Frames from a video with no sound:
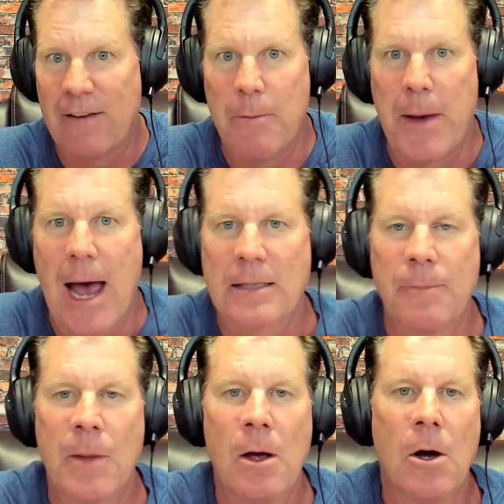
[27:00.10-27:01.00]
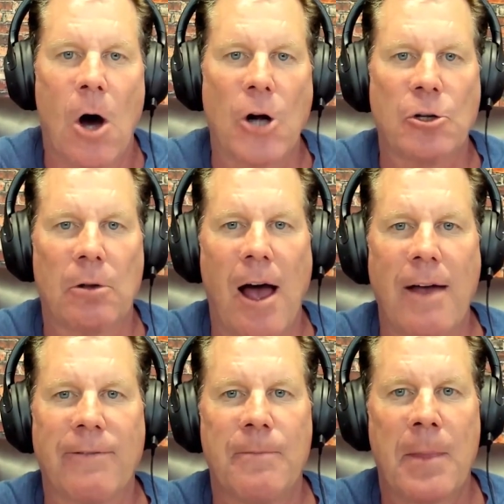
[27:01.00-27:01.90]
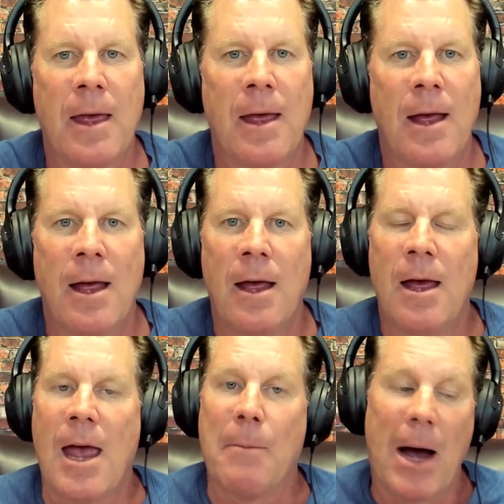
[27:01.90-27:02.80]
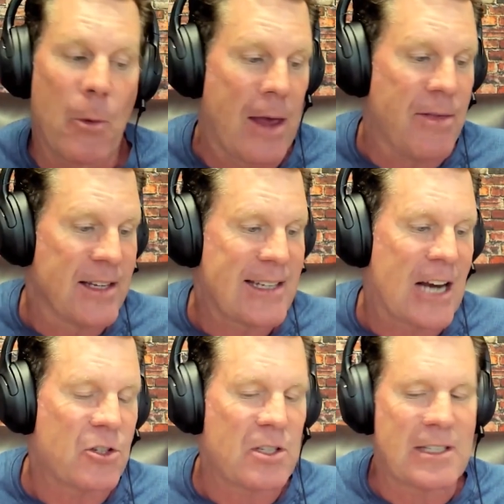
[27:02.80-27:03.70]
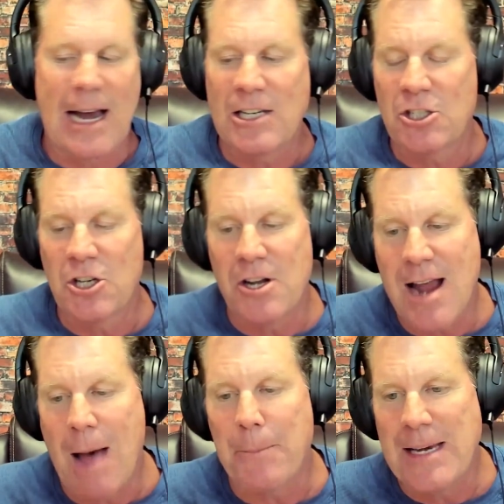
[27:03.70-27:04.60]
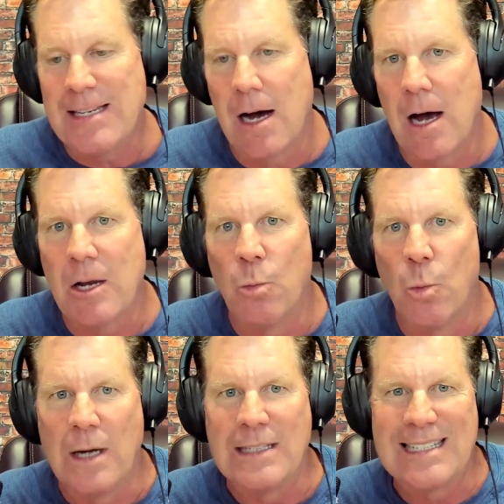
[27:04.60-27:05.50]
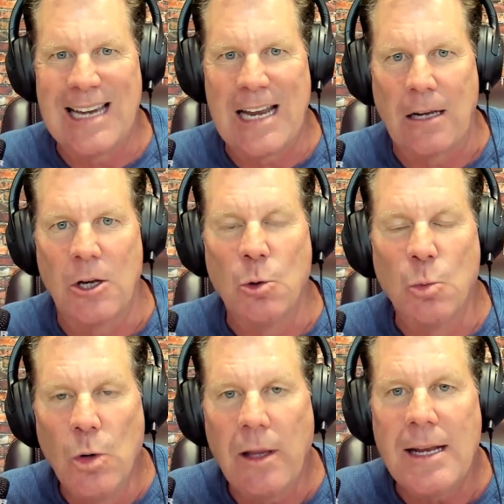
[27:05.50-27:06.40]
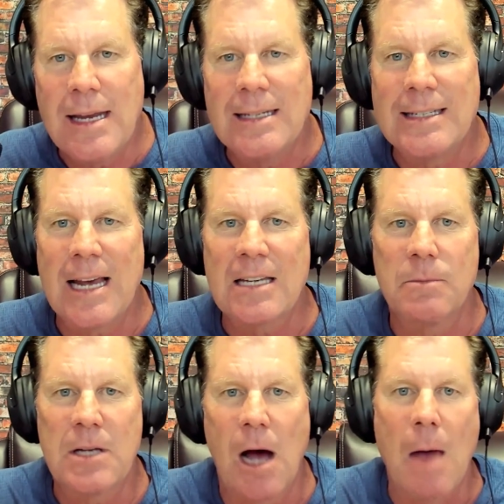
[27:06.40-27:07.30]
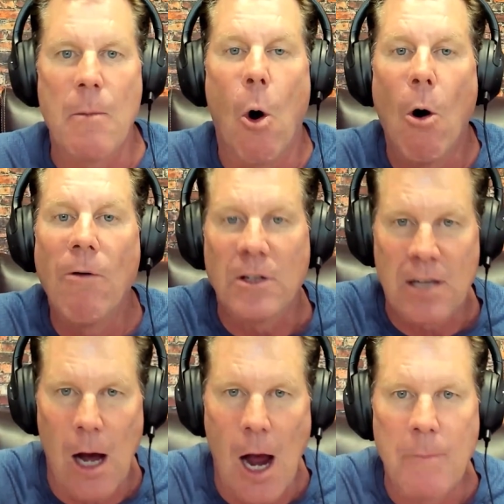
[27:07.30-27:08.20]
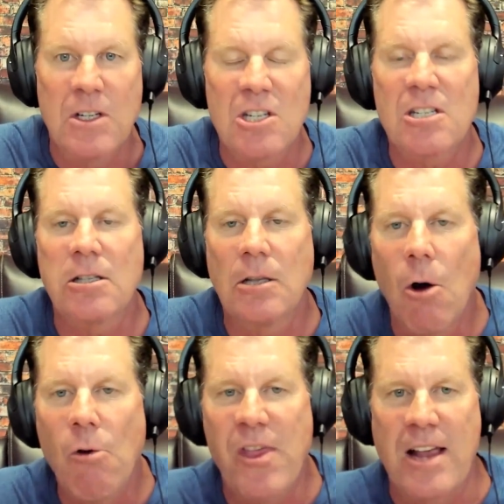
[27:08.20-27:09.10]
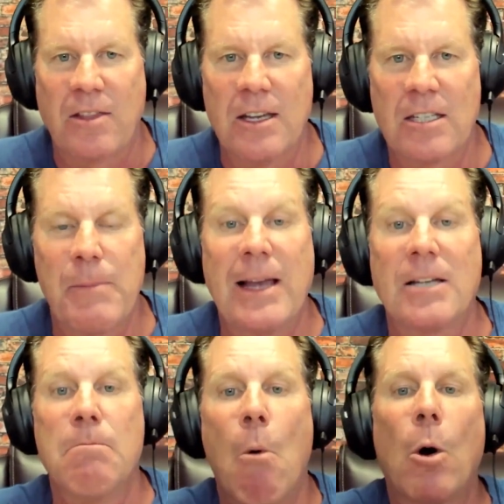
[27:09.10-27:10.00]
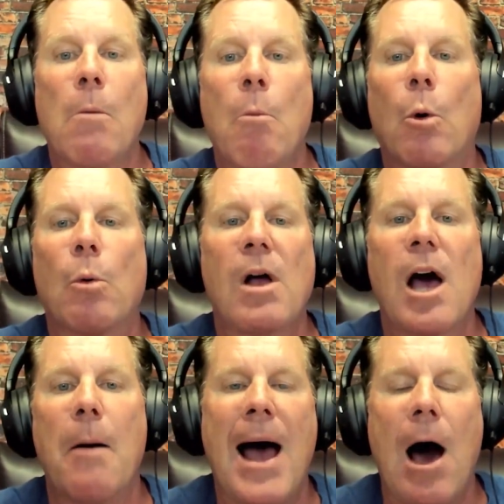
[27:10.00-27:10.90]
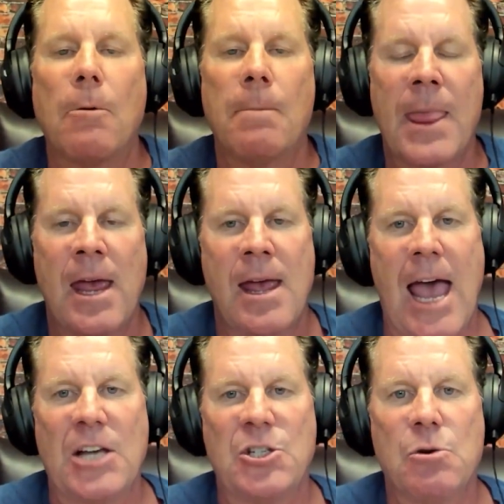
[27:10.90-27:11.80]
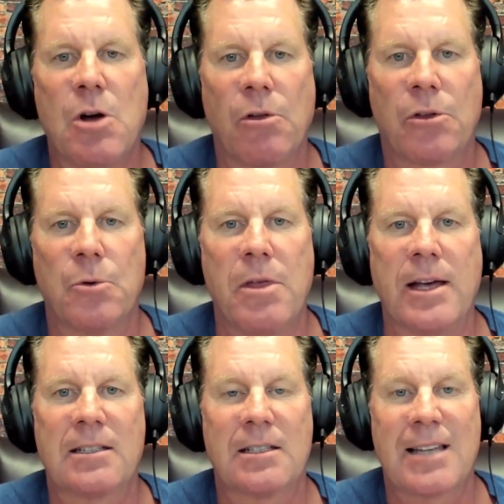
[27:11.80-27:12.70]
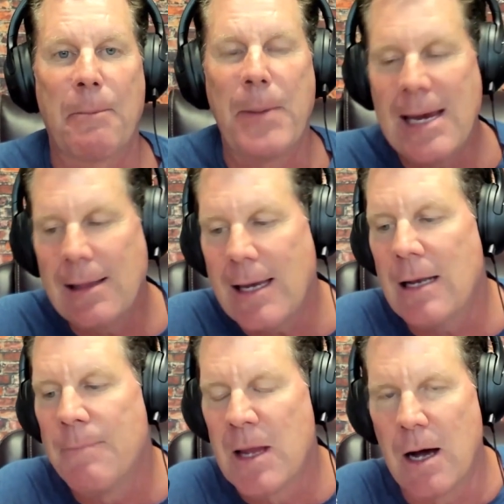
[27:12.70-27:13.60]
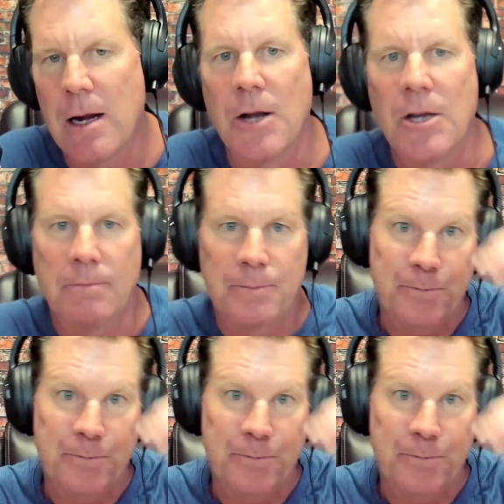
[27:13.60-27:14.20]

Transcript: impact on your life. And by the way, this exercise should not be done in one sitting. You really need to take some time over time to slow think this because more and more will come out as you go through this. It's like peeling an onion.